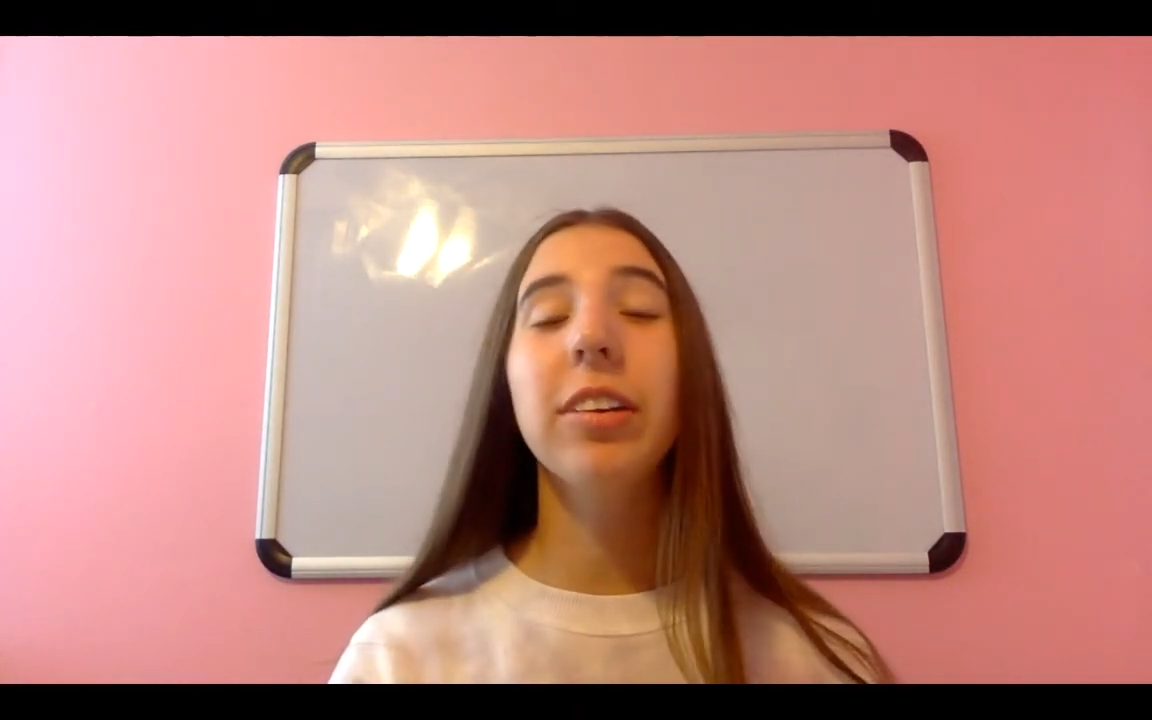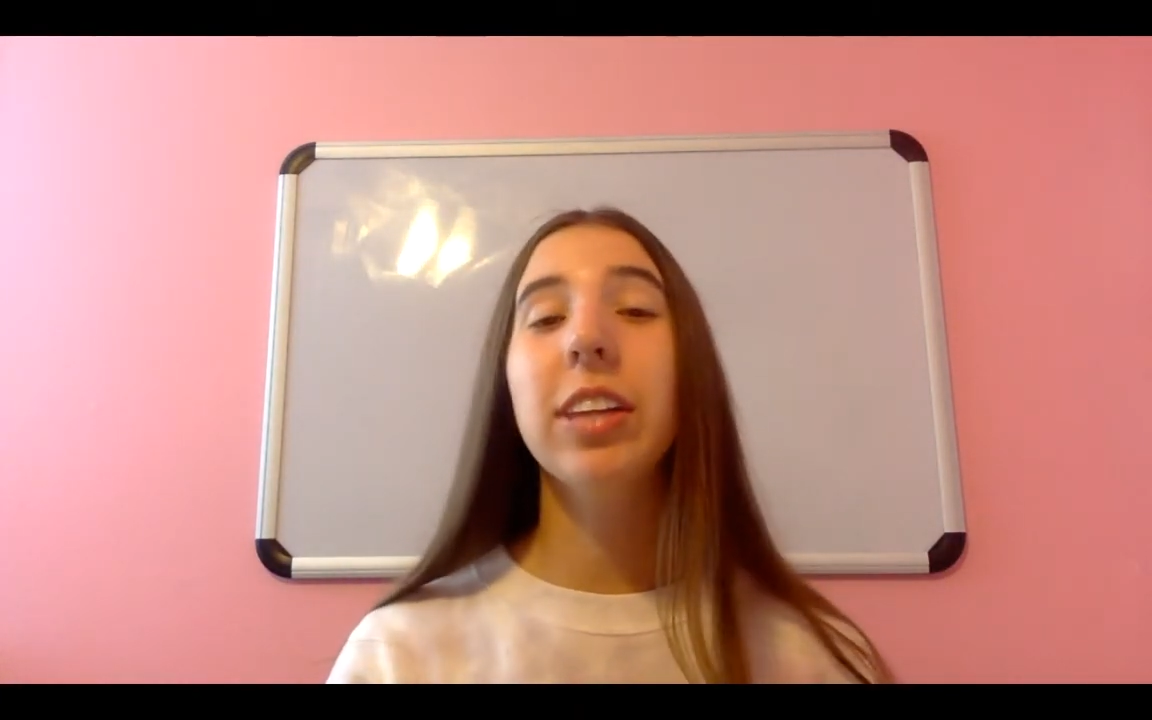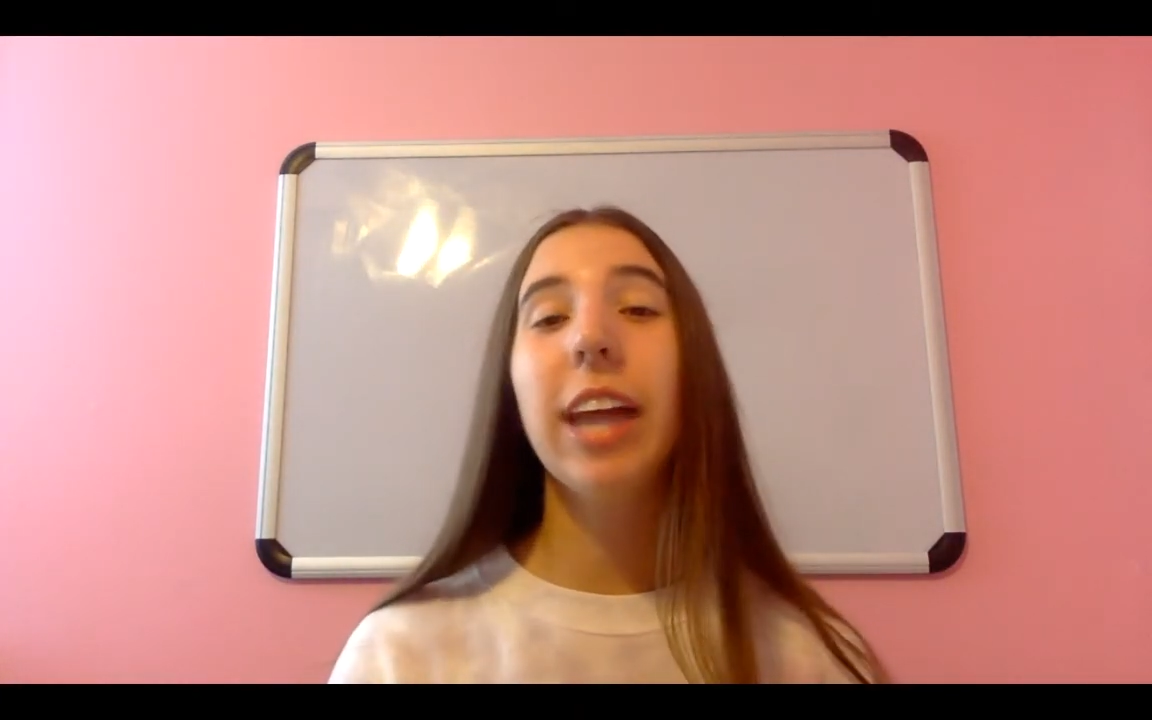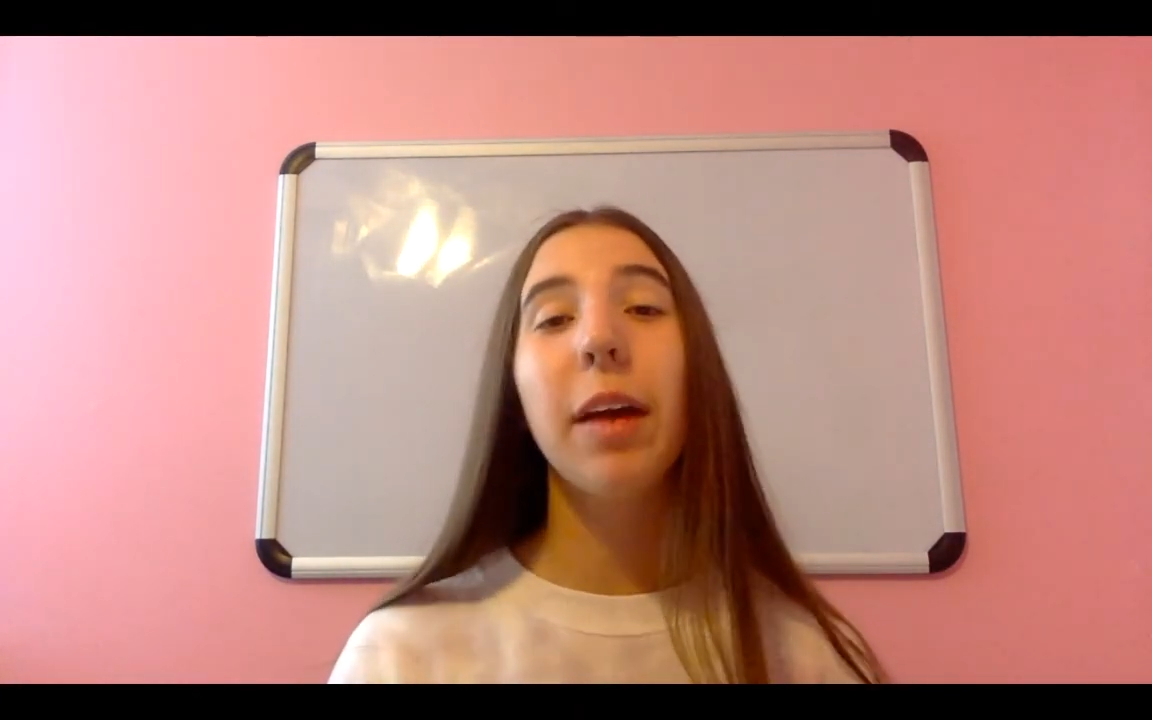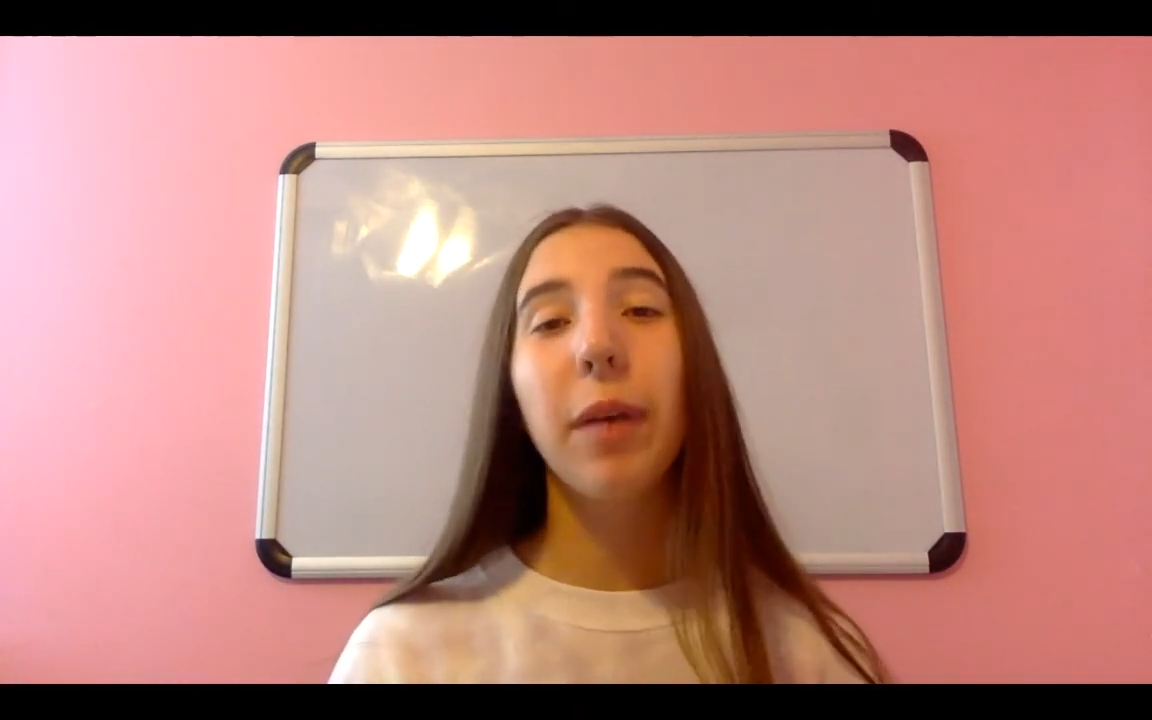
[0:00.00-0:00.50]

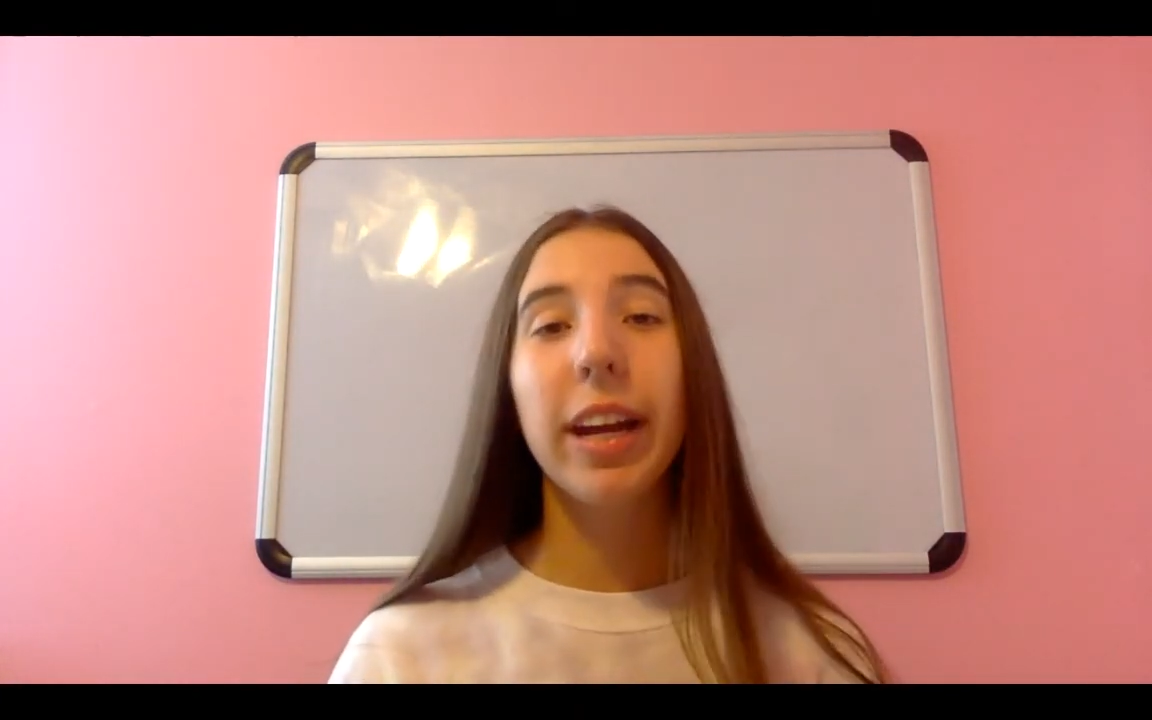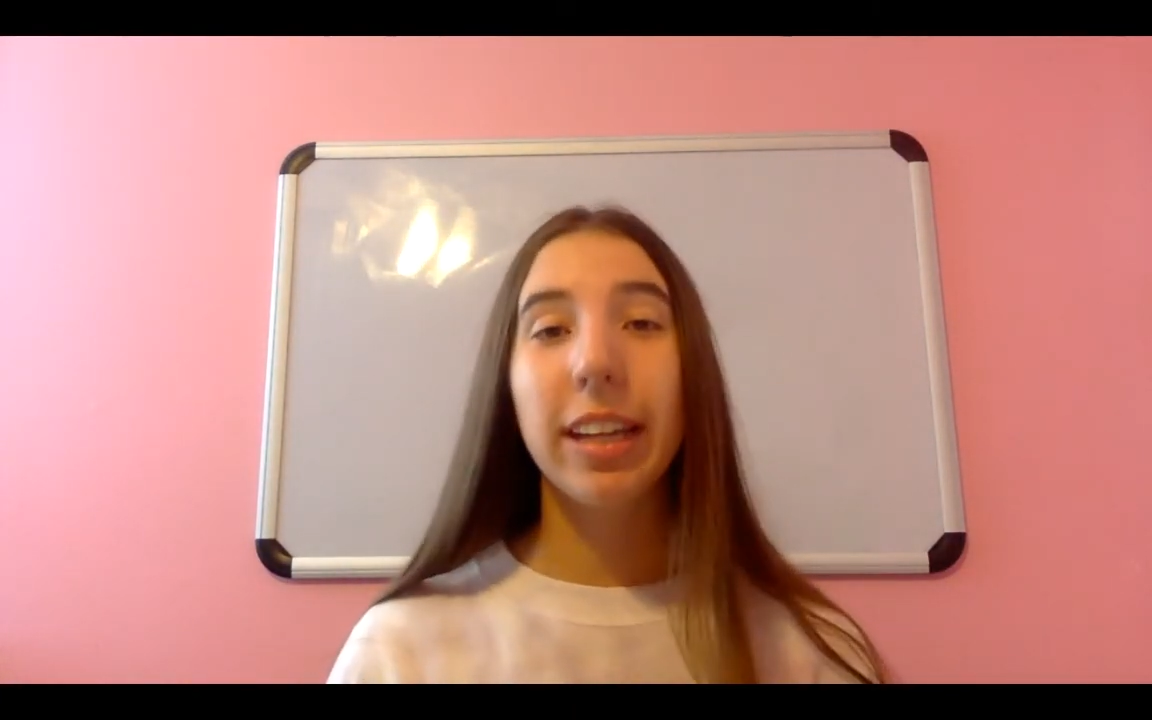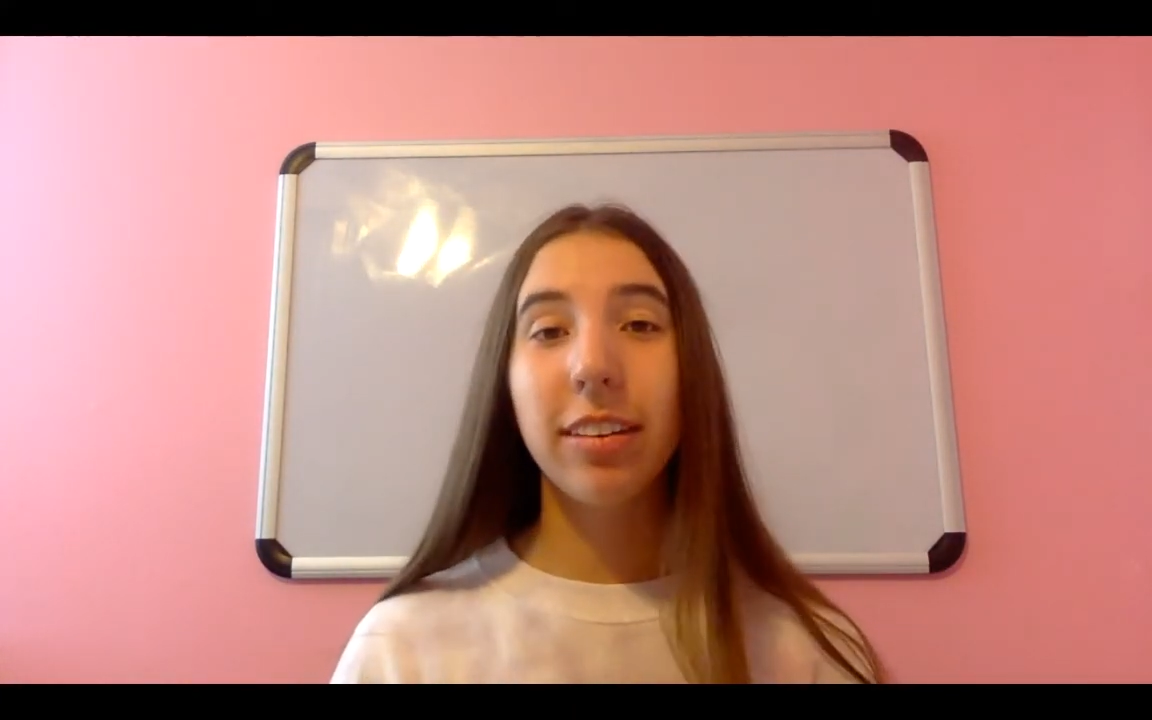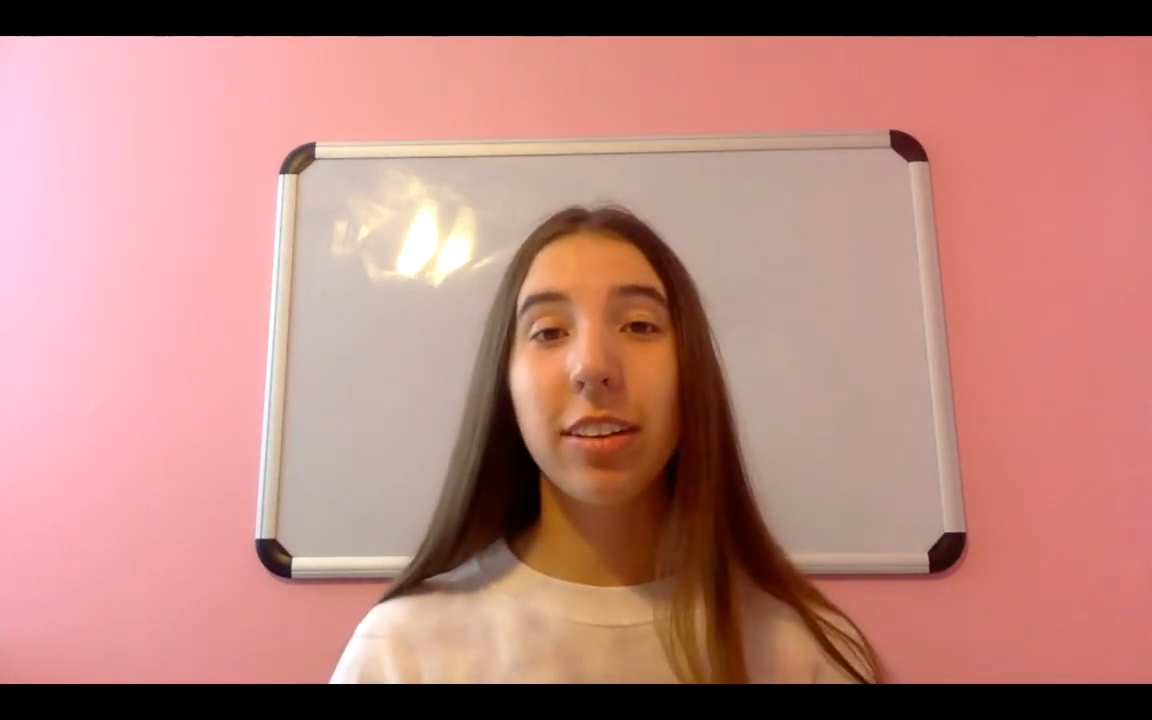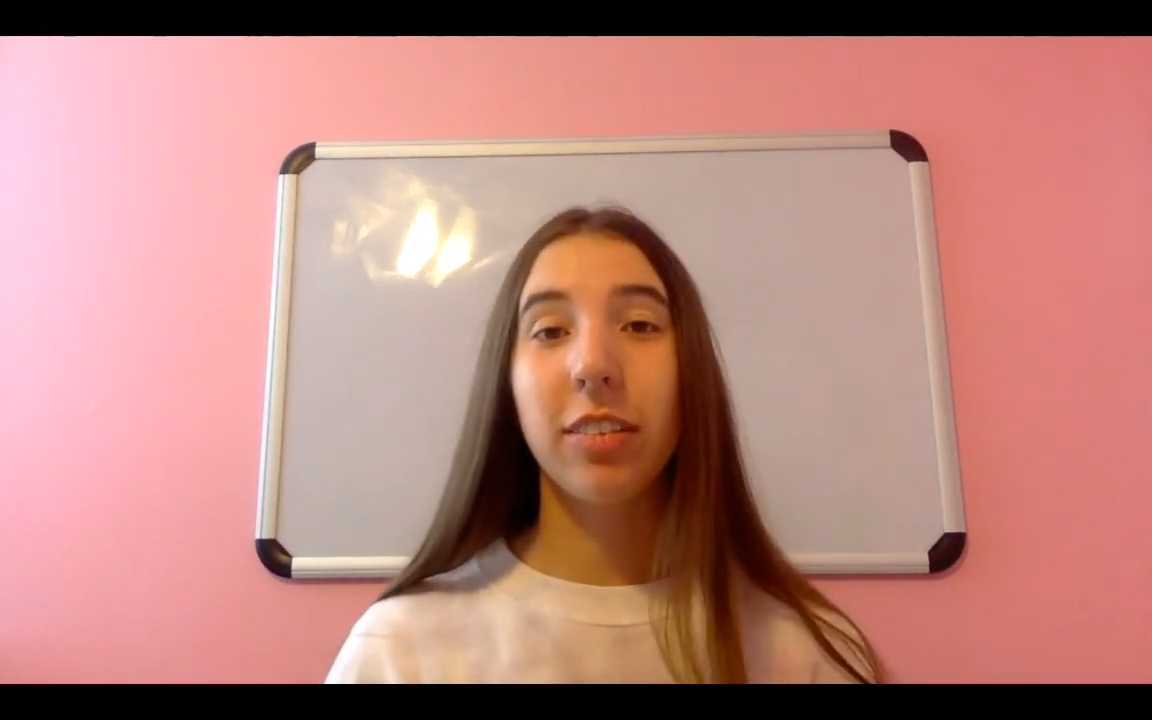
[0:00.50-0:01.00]
DIY
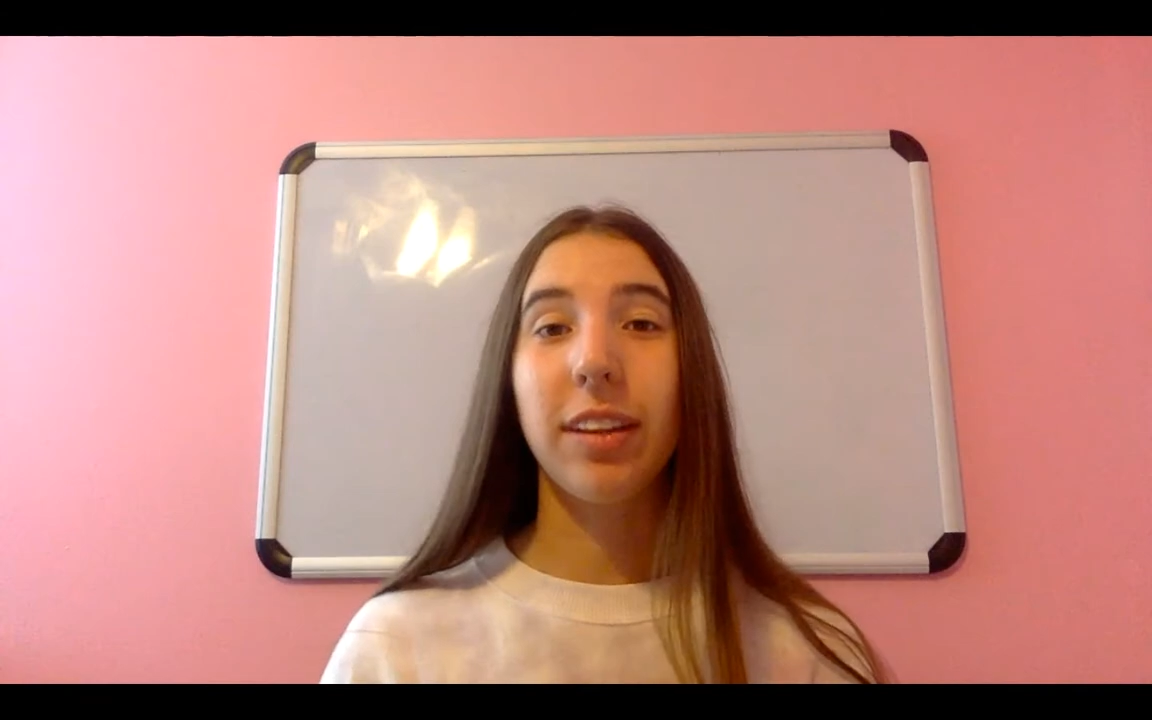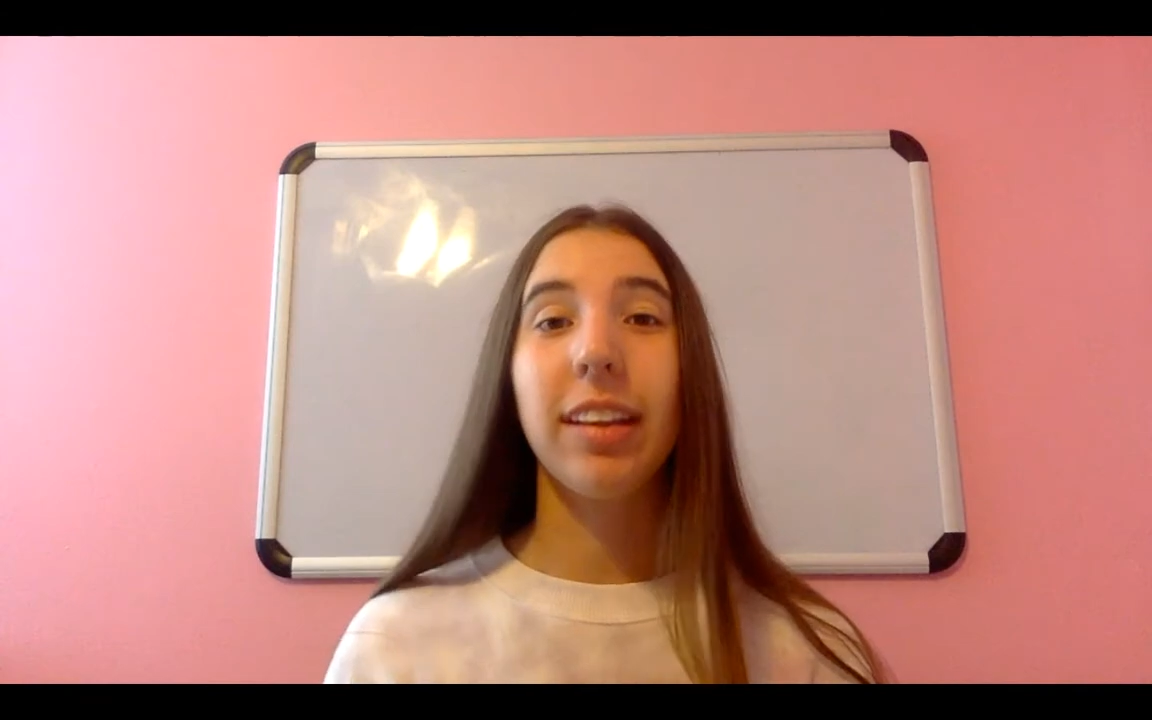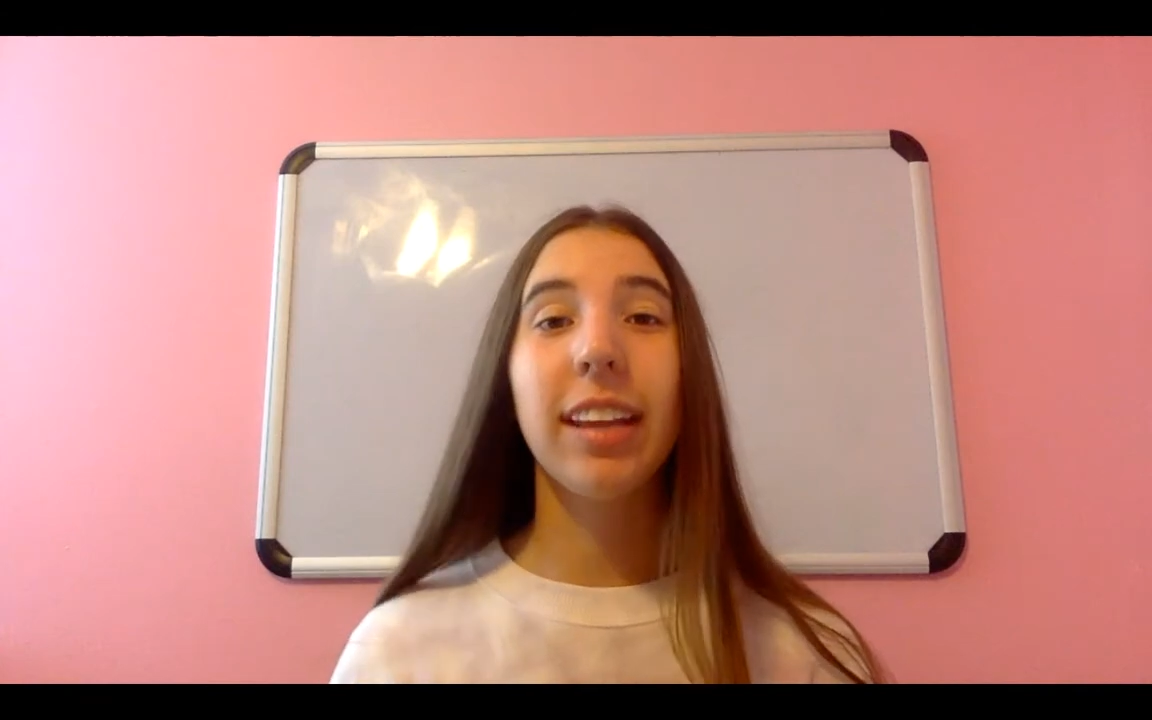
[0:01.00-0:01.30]
instruments